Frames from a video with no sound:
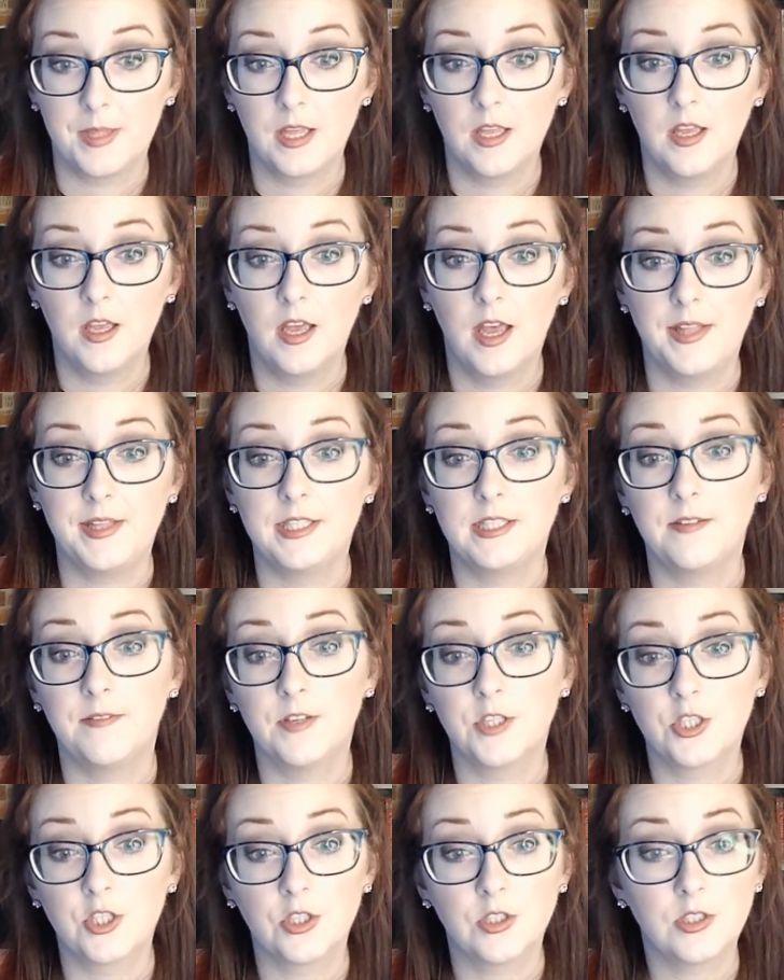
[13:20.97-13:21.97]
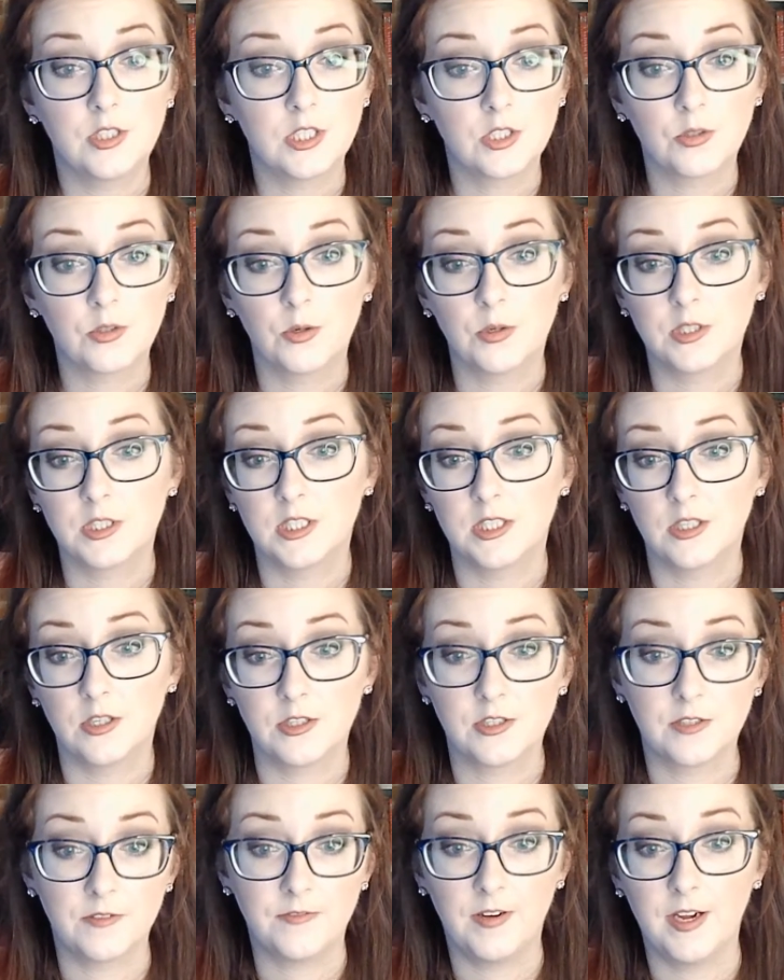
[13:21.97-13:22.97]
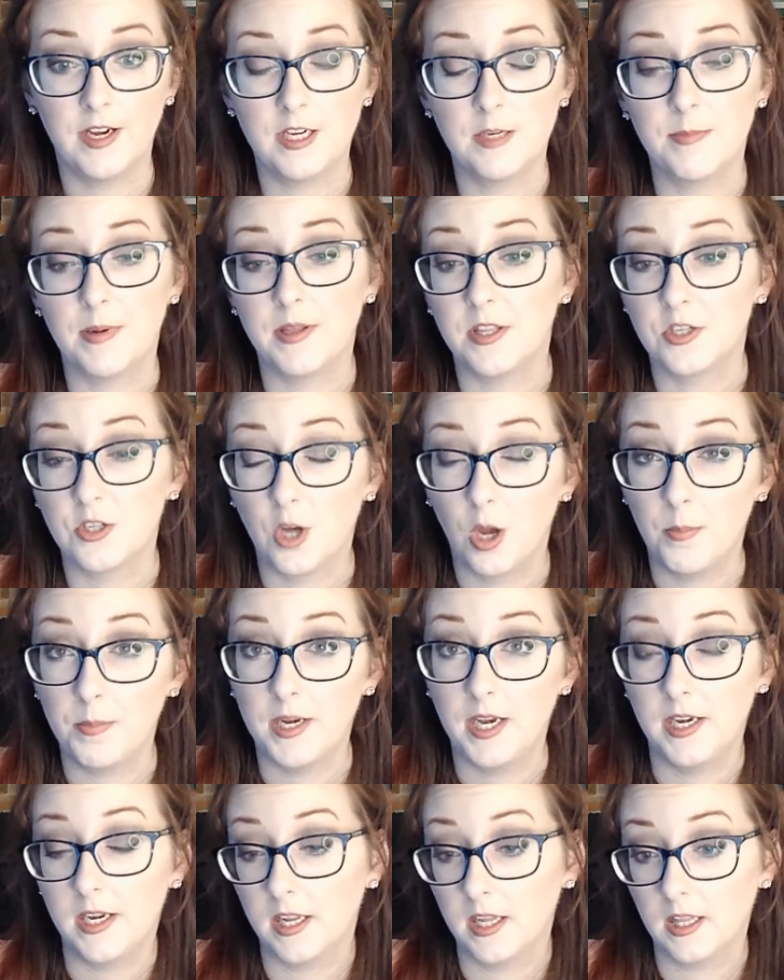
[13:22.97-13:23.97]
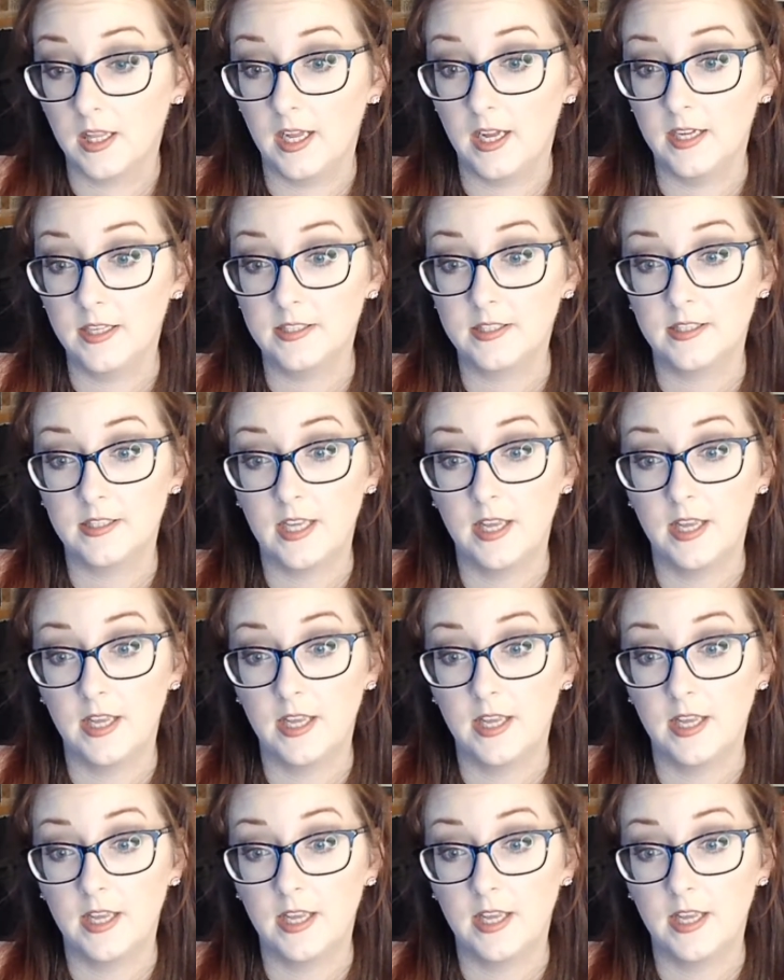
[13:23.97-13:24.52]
And these official discourses are defined by the dominating class,